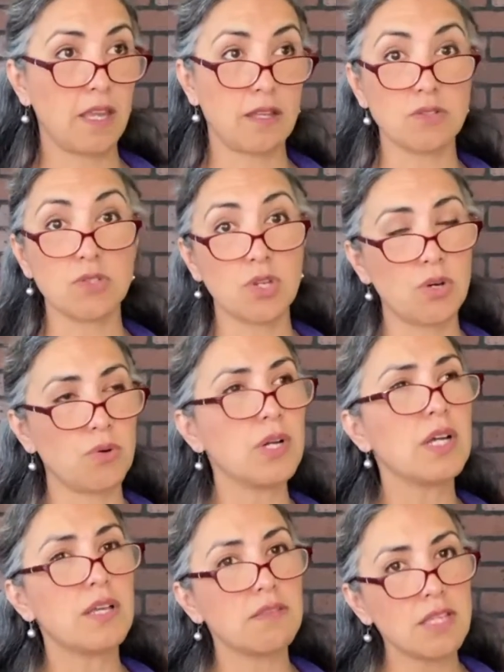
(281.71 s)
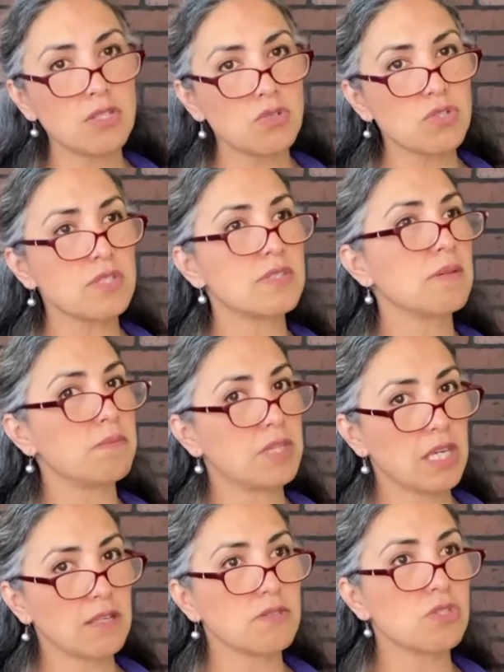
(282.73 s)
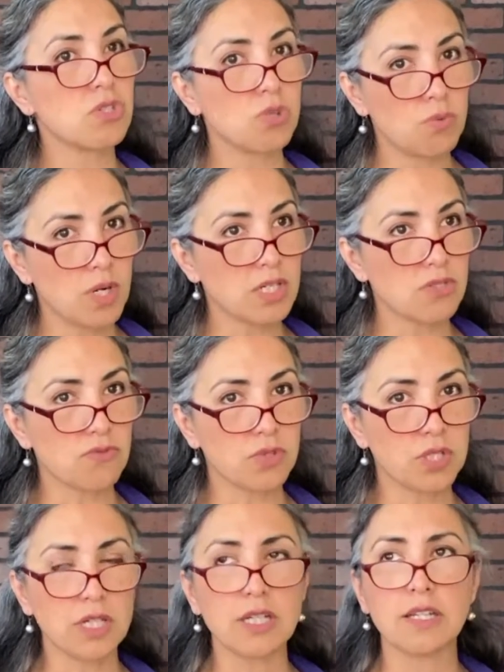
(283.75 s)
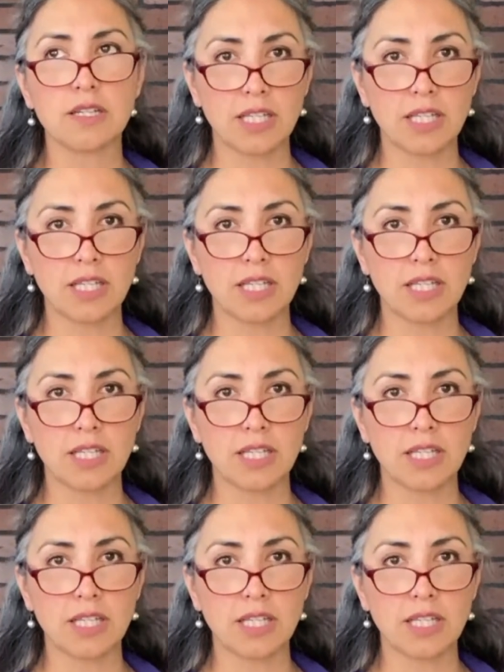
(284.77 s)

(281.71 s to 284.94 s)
And so these are just some things to watch for.